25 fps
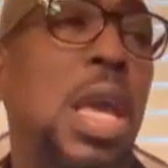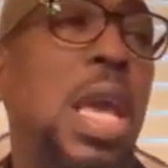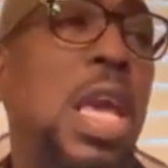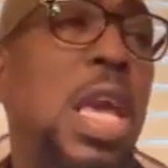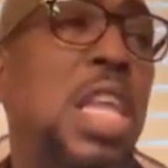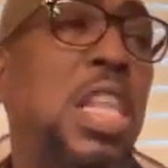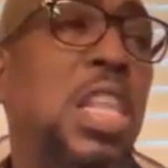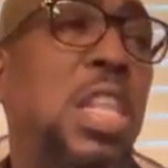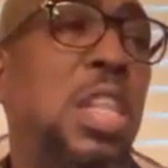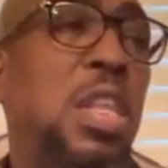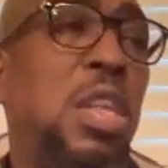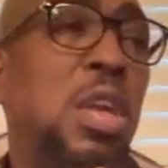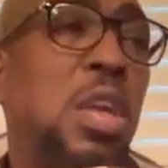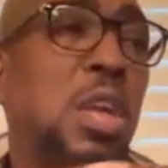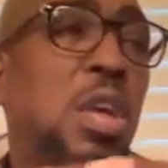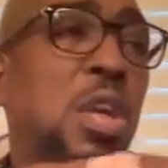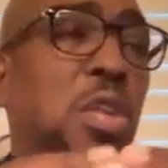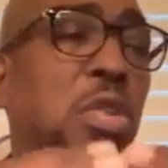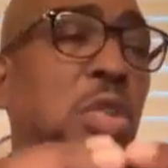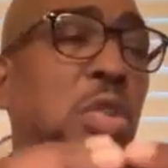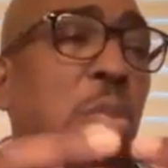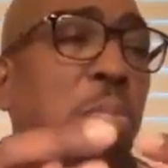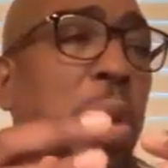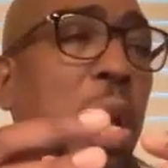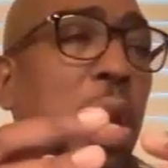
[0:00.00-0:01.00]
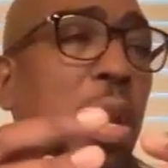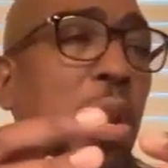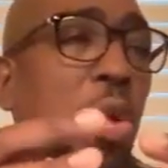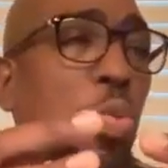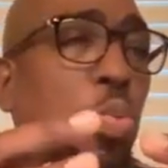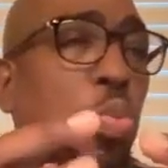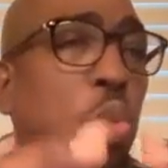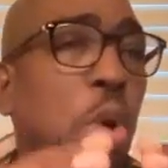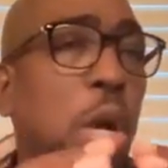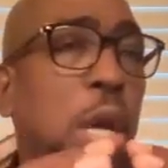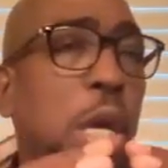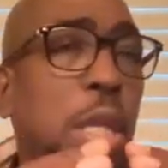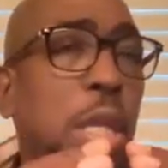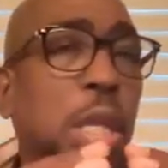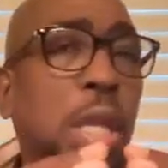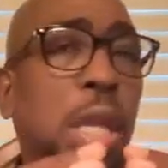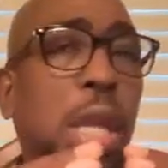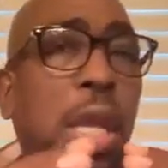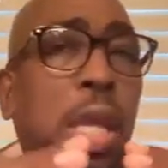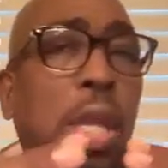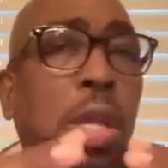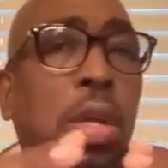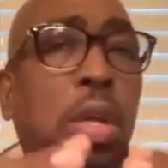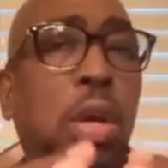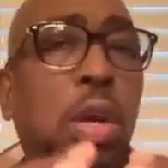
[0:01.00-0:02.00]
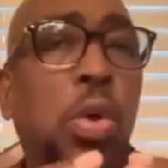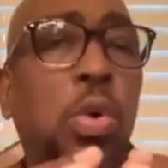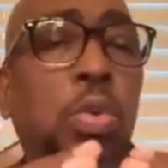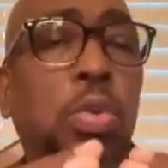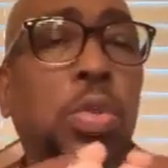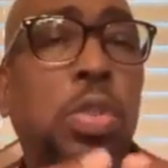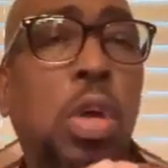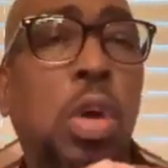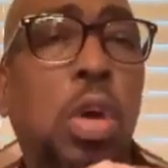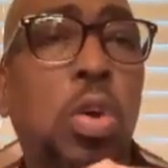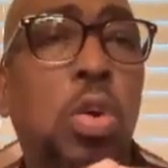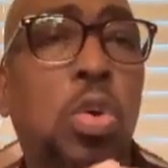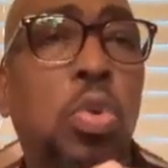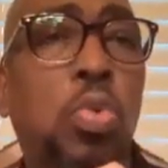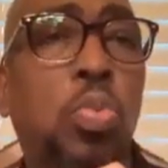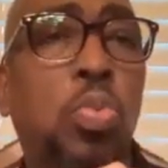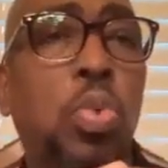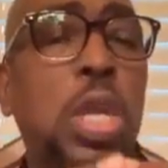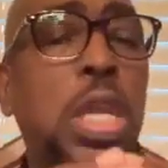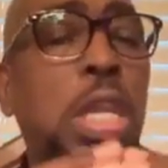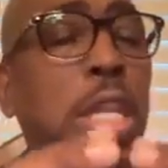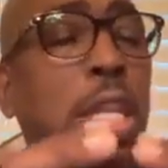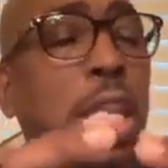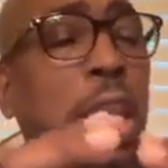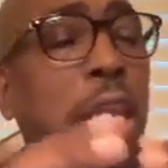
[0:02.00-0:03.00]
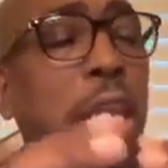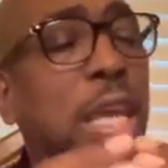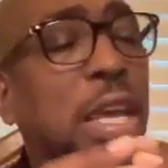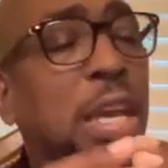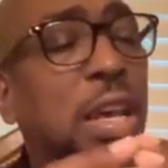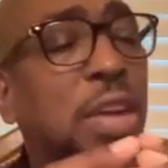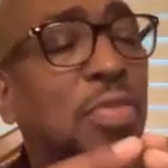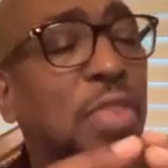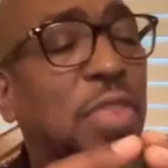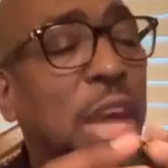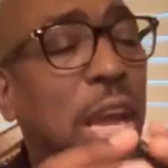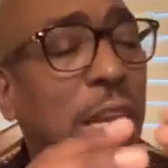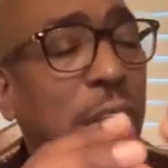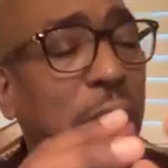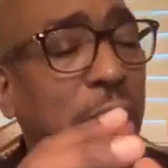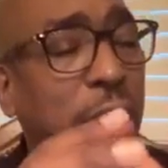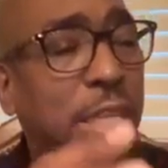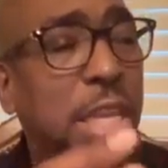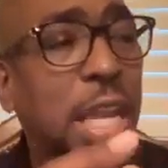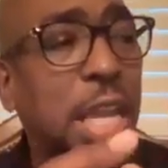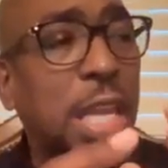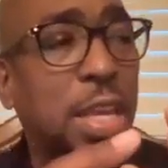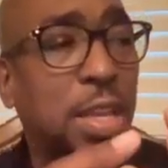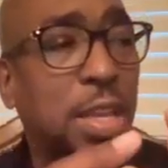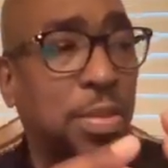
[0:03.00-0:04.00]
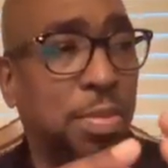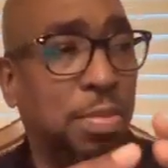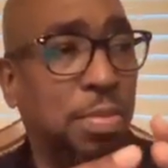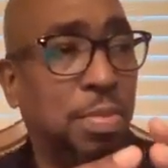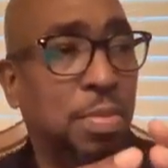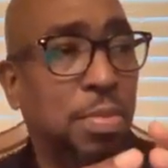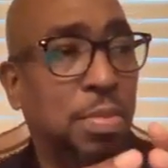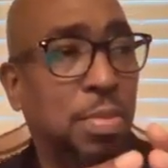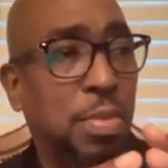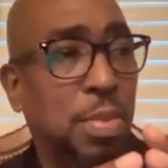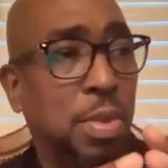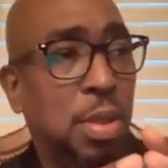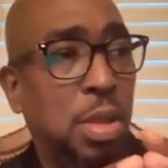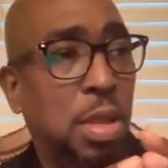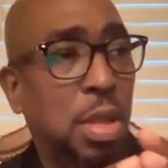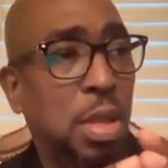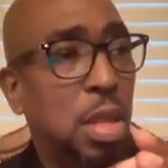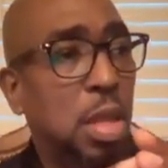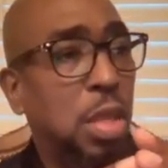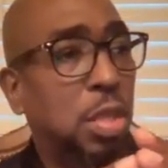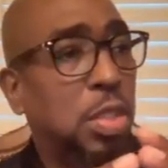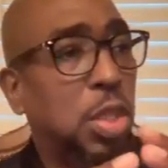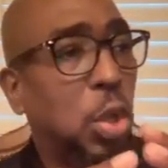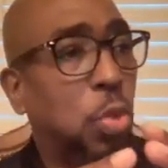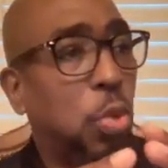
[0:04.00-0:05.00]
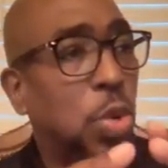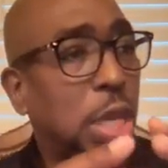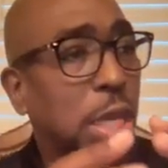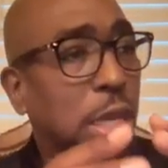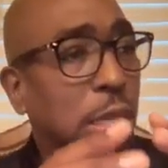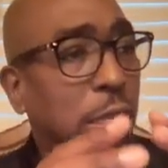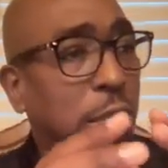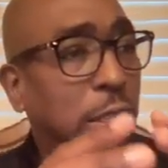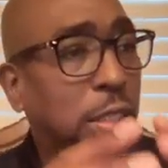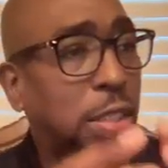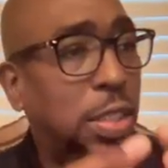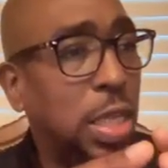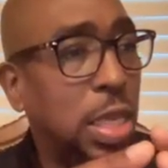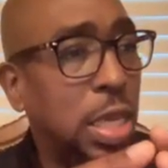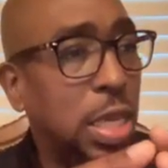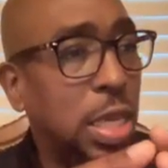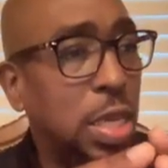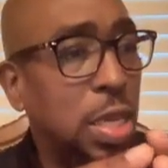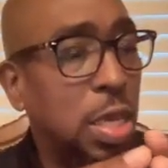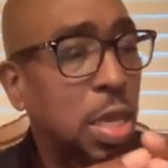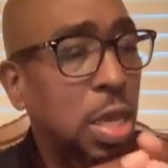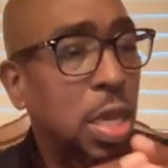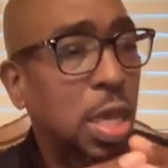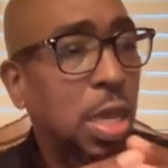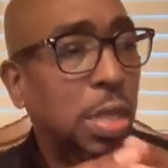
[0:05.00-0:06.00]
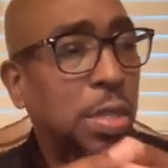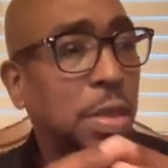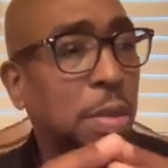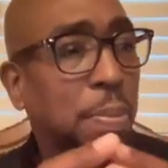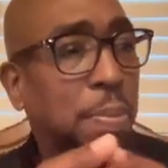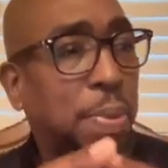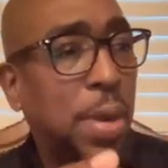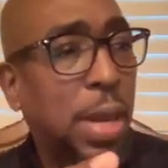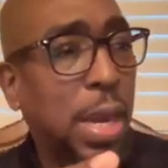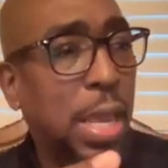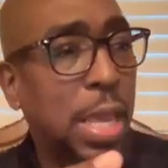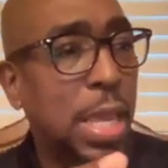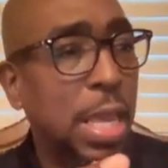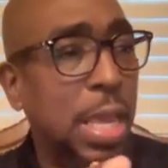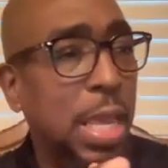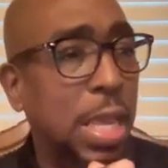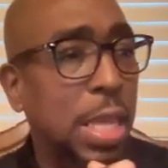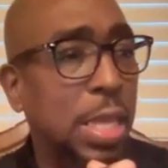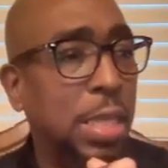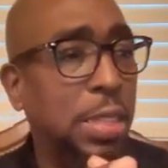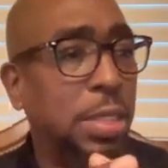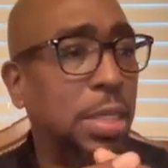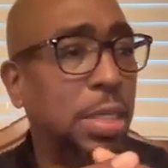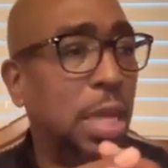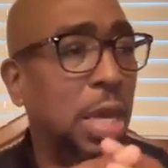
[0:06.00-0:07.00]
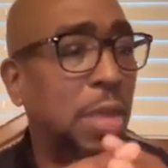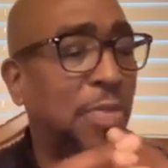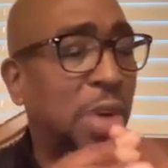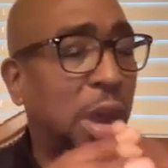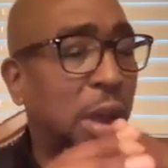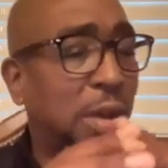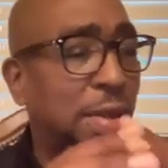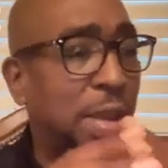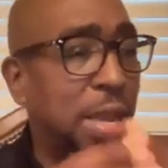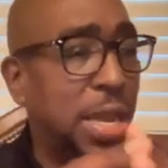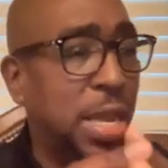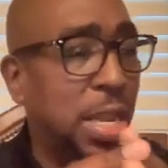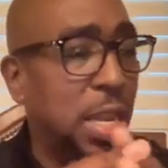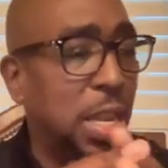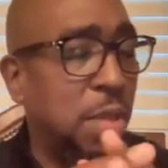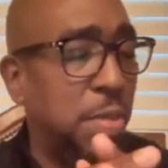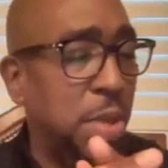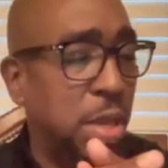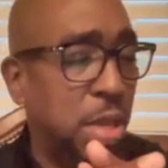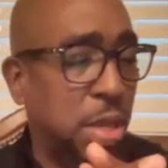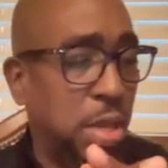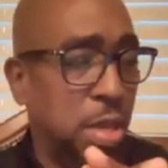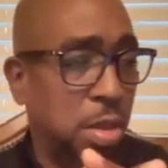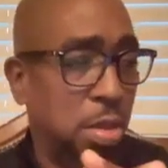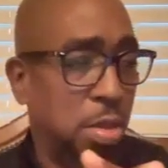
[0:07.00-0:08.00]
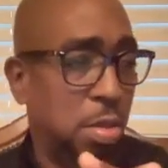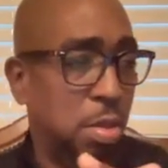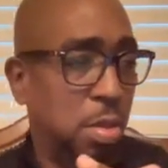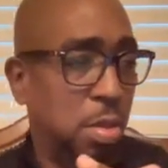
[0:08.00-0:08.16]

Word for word: And no matter what goes on, we live in the day so we can see the plans of our enemy.